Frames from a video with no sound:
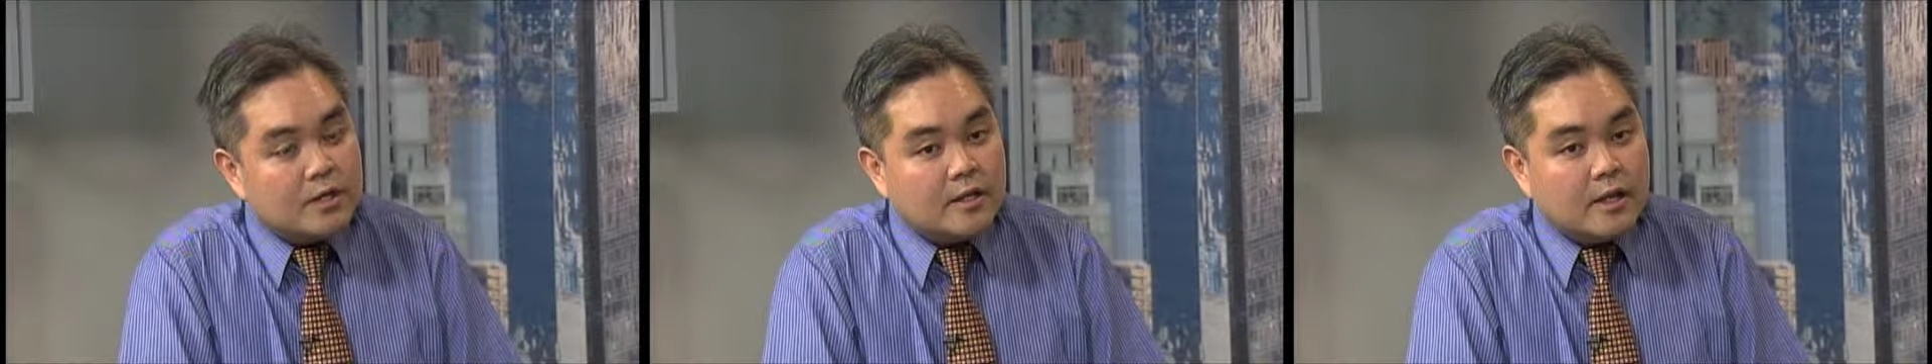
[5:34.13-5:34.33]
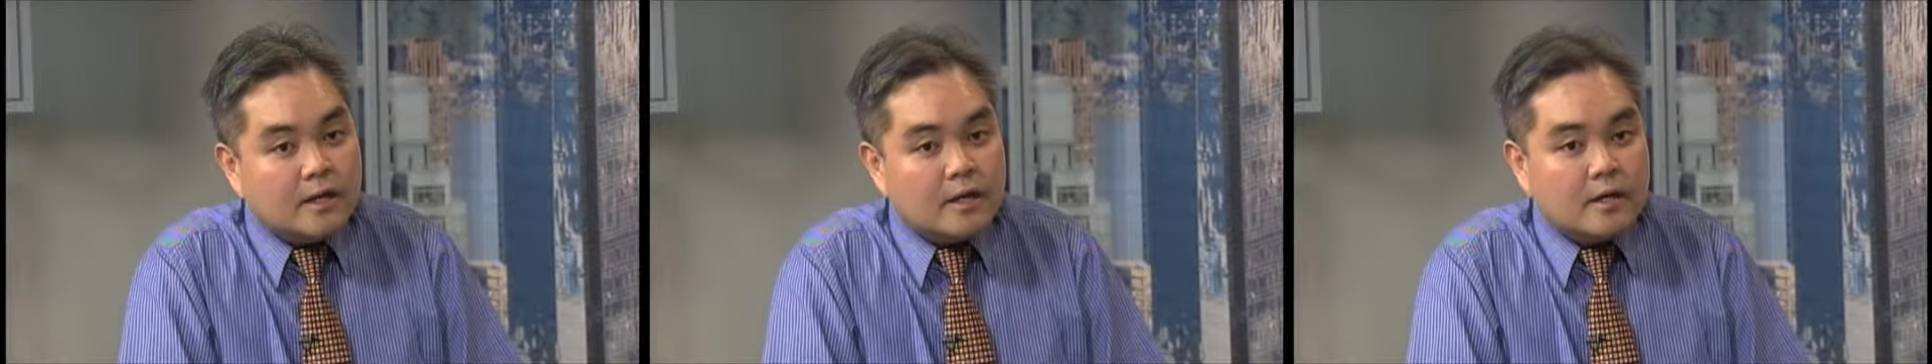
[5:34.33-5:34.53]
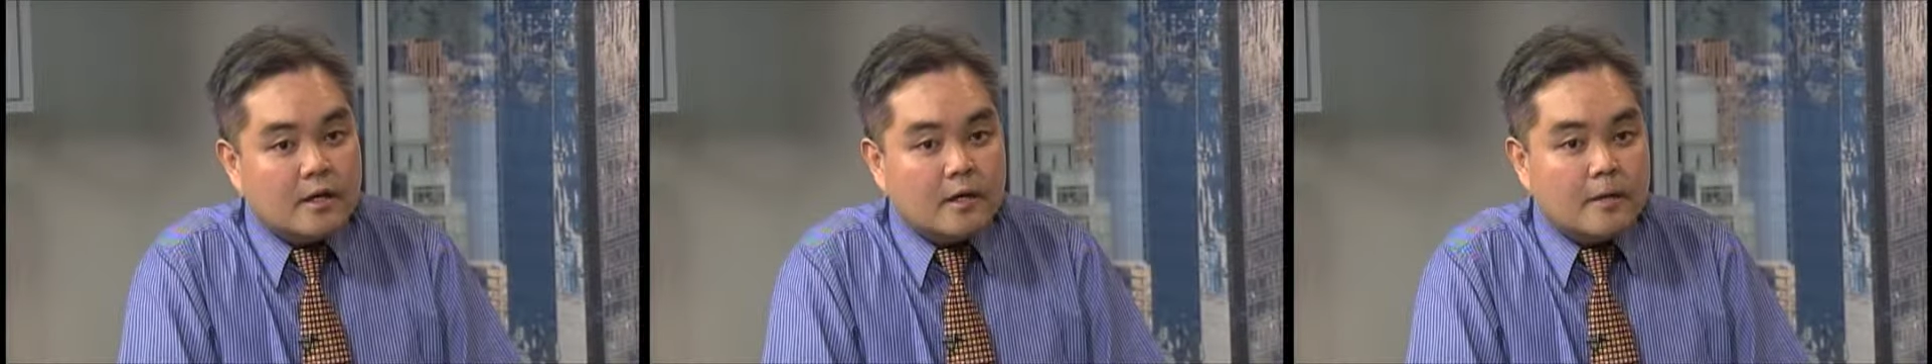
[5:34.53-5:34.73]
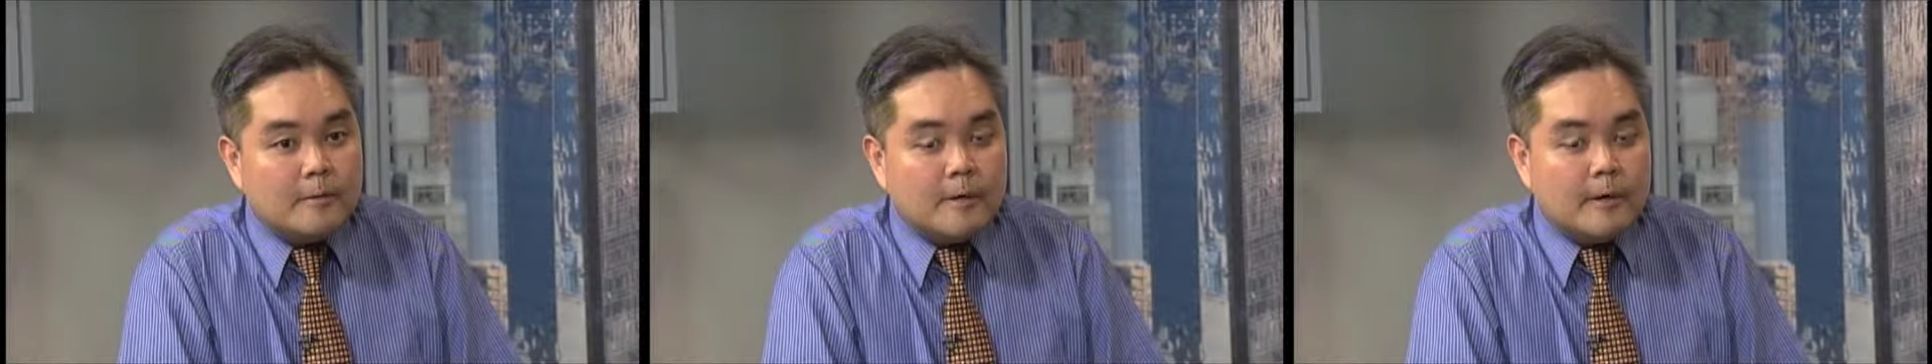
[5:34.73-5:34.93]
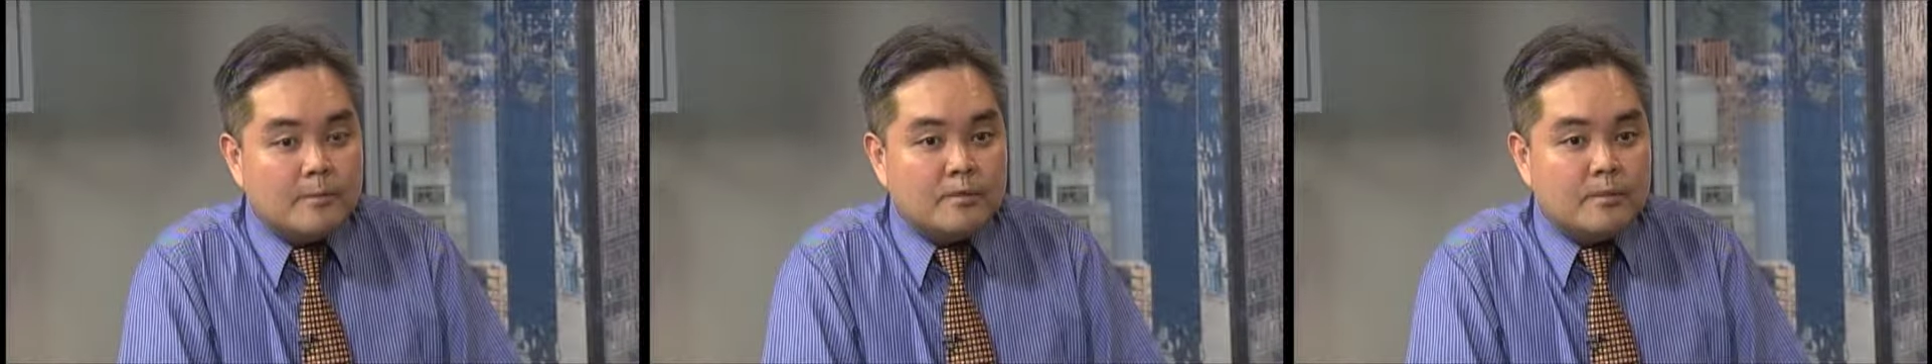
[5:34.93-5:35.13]
They
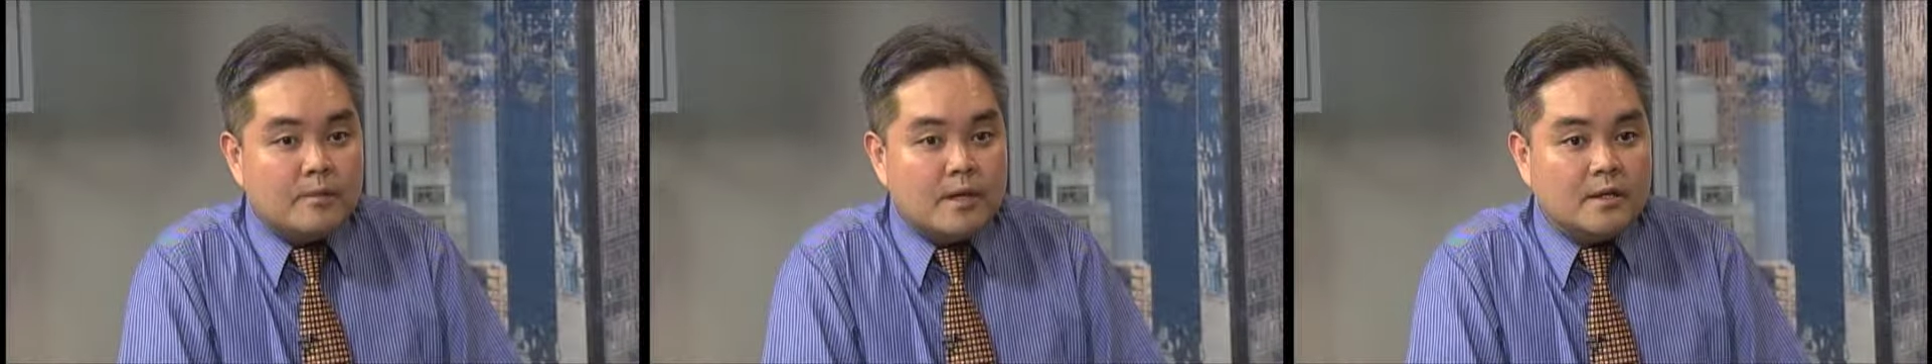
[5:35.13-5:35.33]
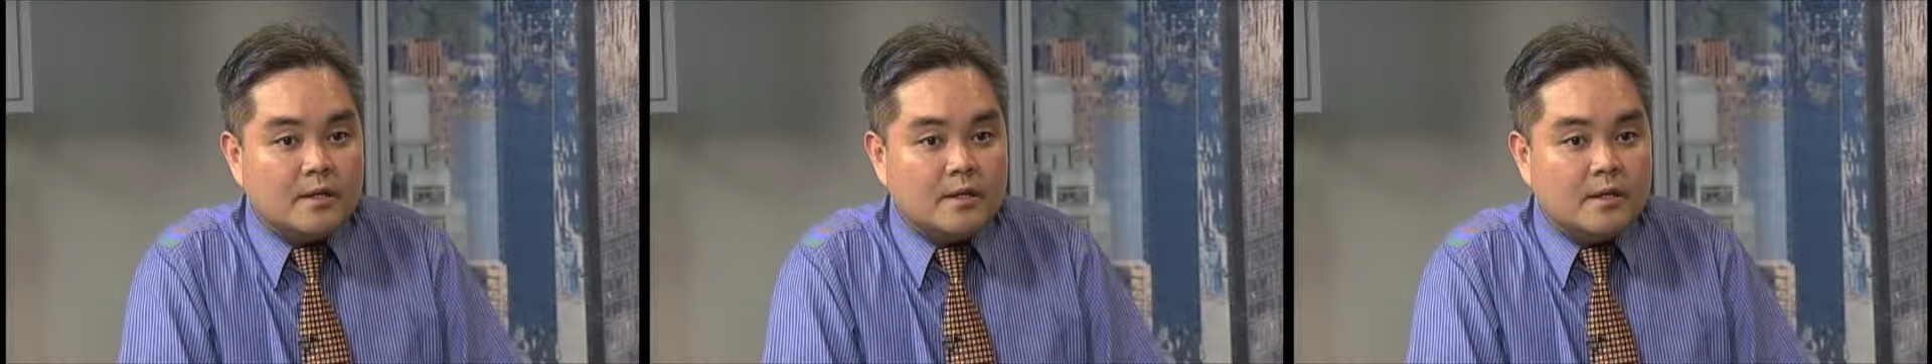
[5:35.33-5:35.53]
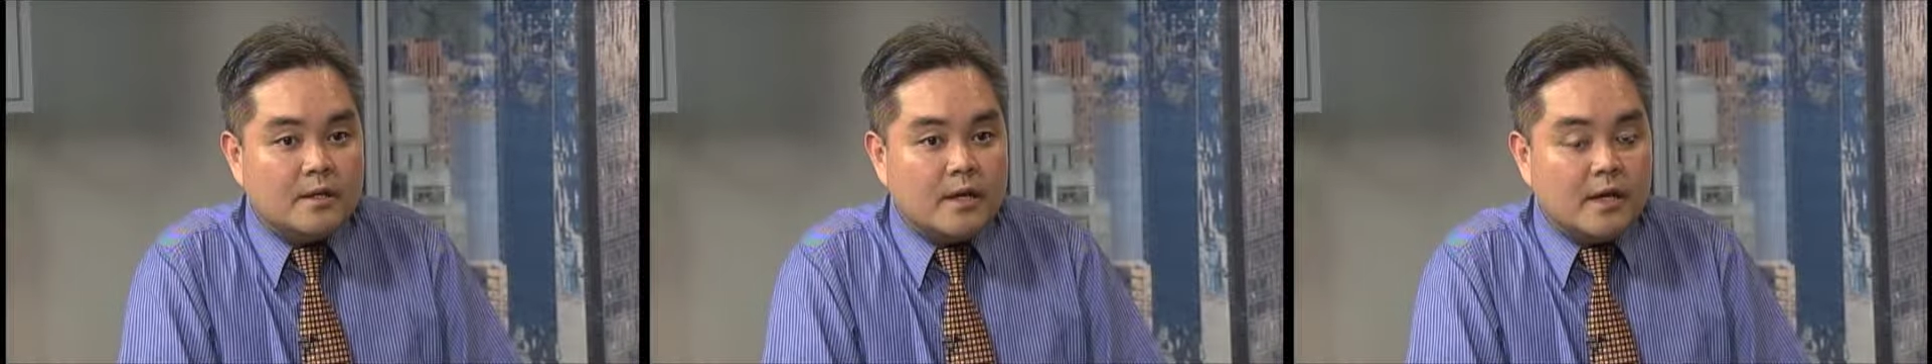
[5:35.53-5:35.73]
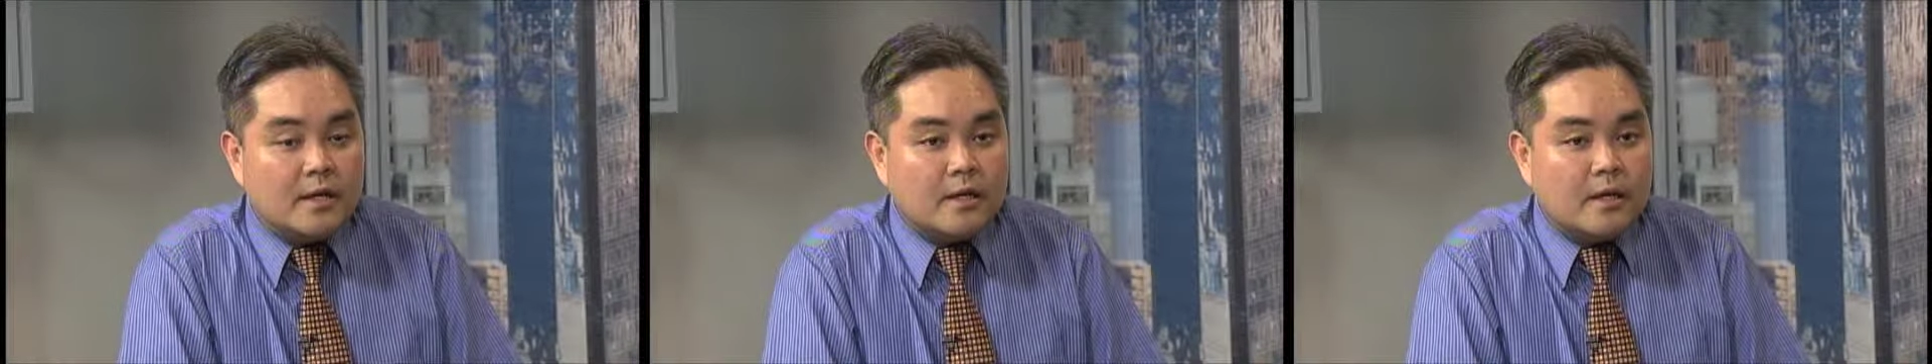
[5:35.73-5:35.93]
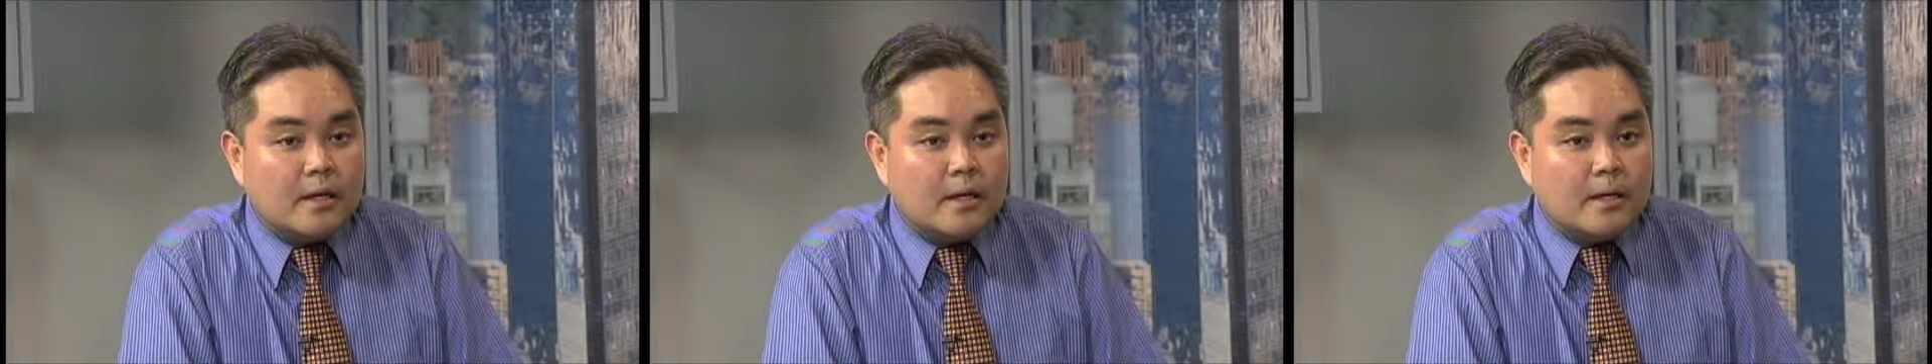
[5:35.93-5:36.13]
implemented
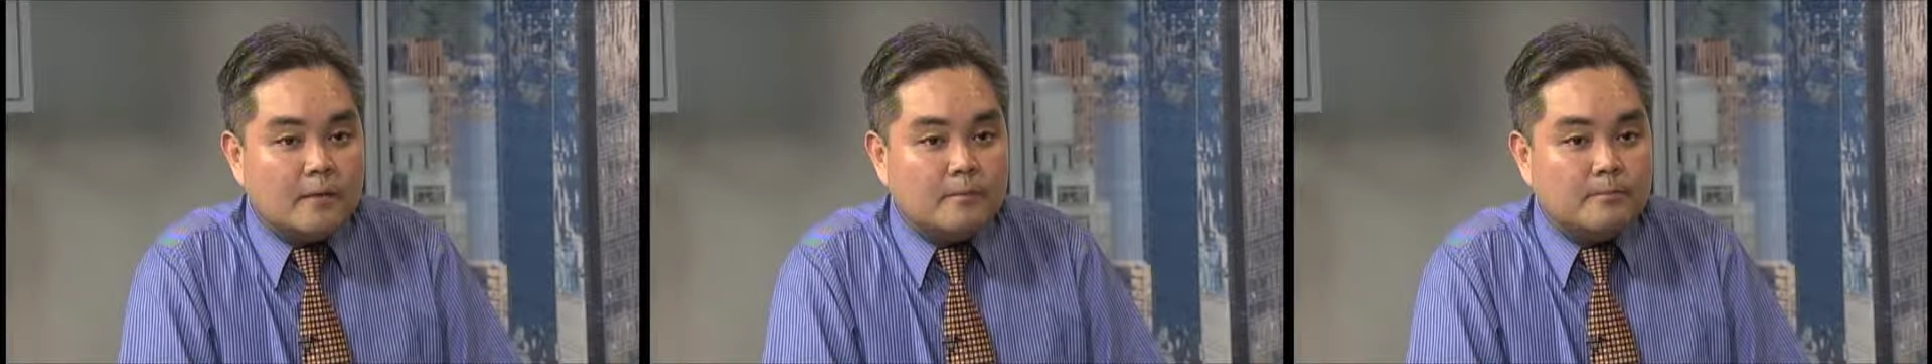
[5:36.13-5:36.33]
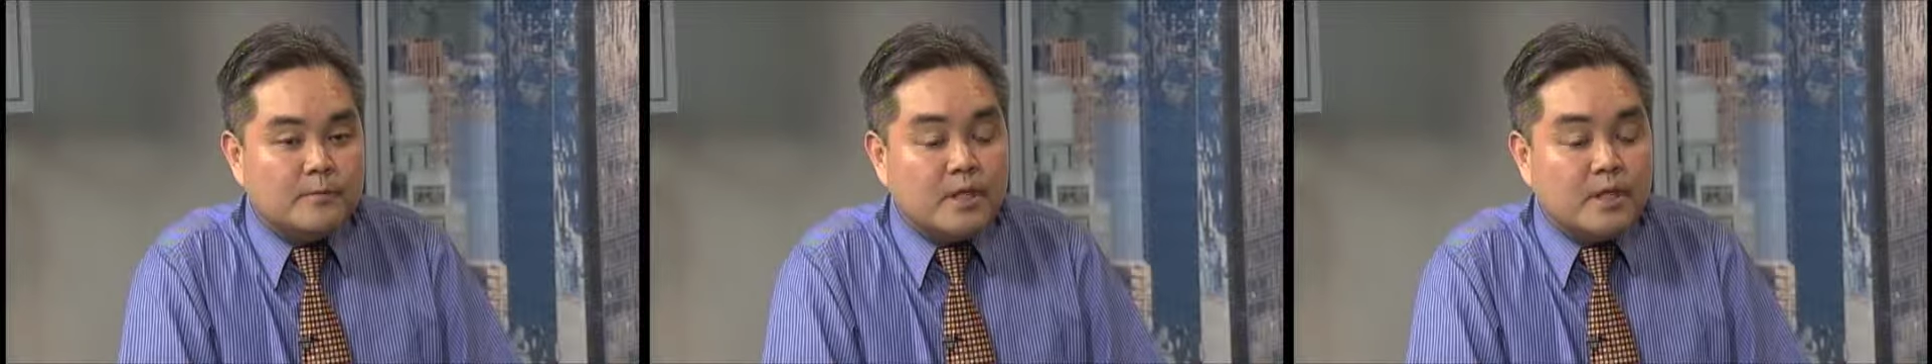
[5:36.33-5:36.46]
a,